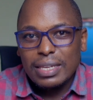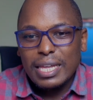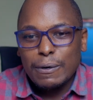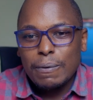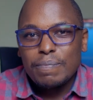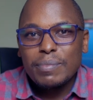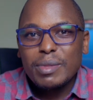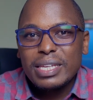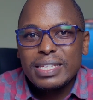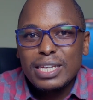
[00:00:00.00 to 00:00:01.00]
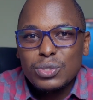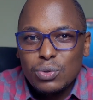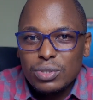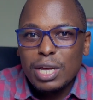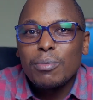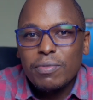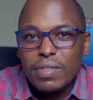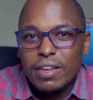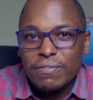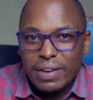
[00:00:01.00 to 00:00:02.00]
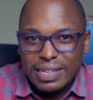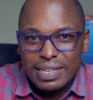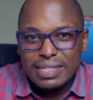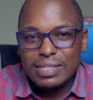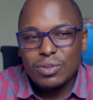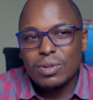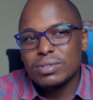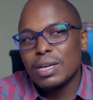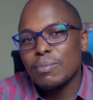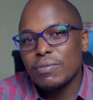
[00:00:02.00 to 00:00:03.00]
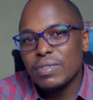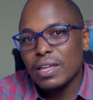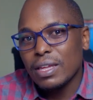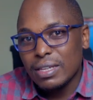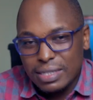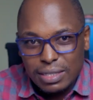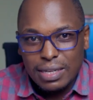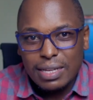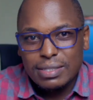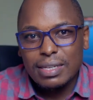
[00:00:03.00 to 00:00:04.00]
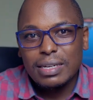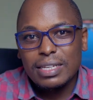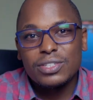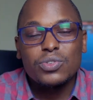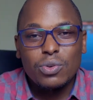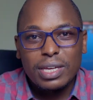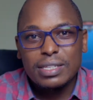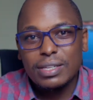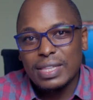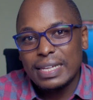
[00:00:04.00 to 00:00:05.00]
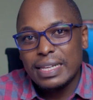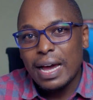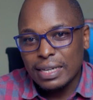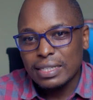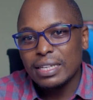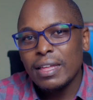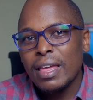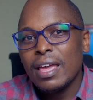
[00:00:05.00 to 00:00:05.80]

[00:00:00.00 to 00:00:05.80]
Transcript: Now, let's get to know some of the factors or some of the triggers that leads you getting that acne.